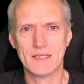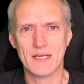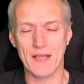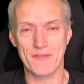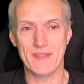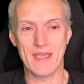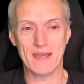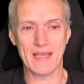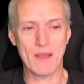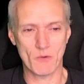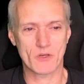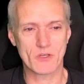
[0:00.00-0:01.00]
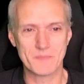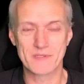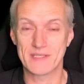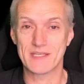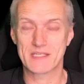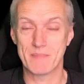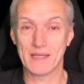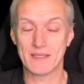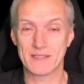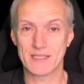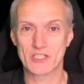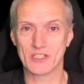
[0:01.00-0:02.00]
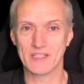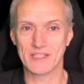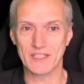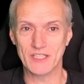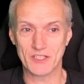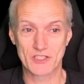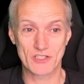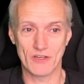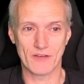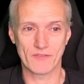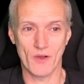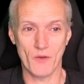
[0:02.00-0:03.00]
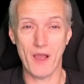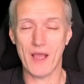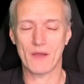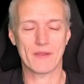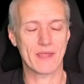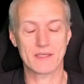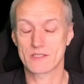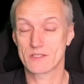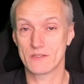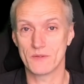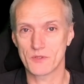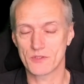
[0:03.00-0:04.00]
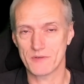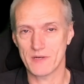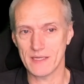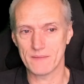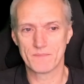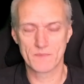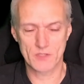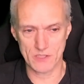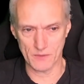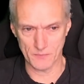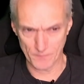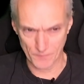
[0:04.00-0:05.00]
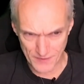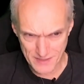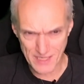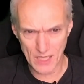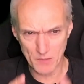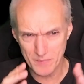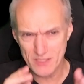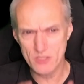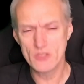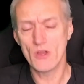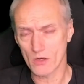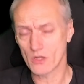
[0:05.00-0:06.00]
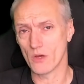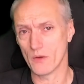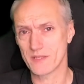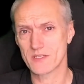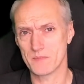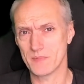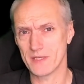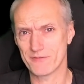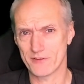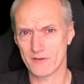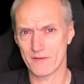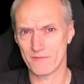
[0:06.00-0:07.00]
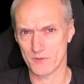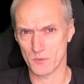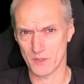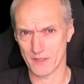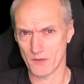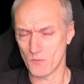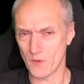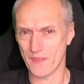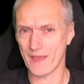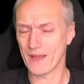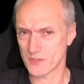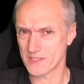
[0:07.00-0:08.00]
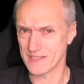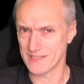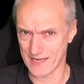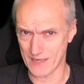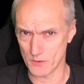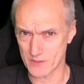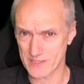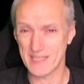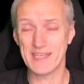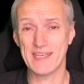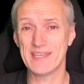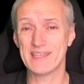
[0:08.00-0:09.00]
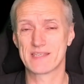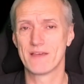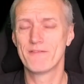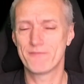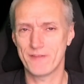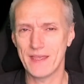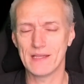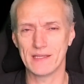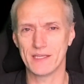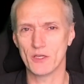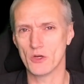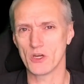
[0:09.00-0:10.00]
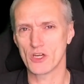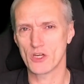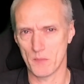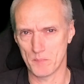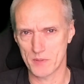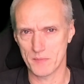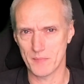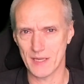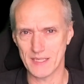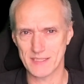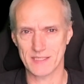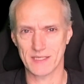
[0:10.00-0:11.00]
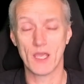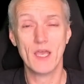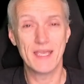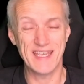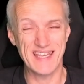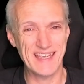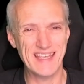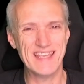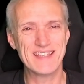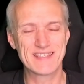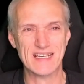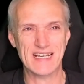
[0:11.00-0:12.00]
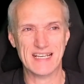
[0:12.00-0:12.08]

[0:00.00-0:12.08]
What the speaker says: and then out comes this melody suddenly, and you sort of go, that's so great. So this album is not going to be for everyone, without a doubt. It is fairly uncompromising. It is